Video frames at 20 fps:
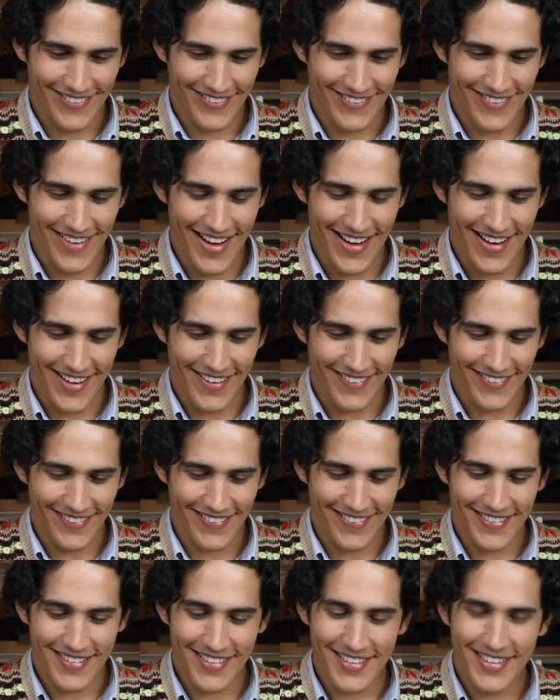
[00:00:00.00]
Wow.
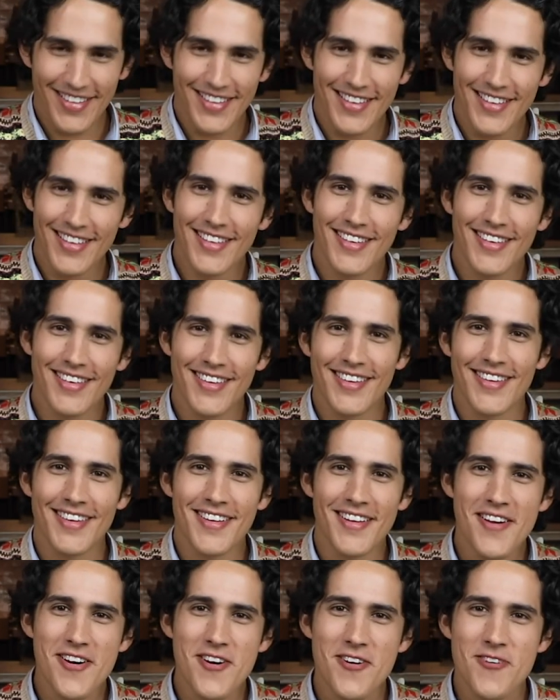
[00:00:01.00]
You
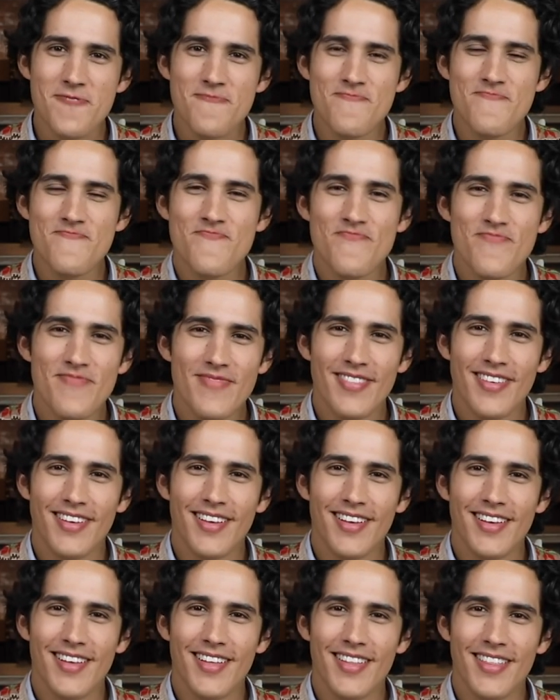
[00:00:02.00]
know,
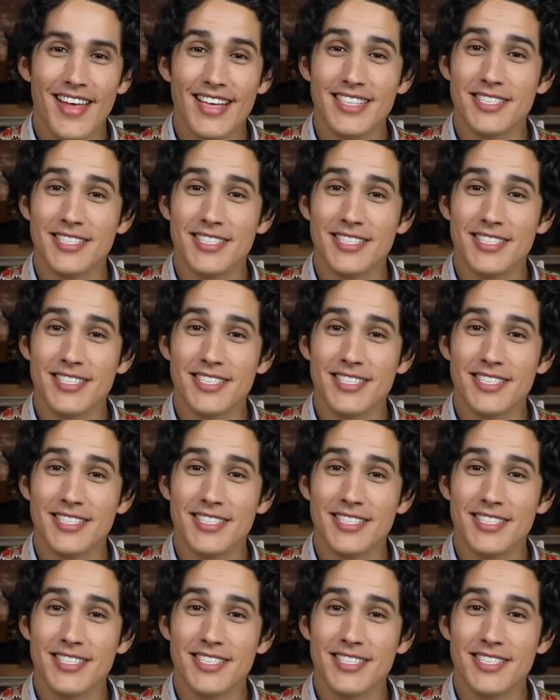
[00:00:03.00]
that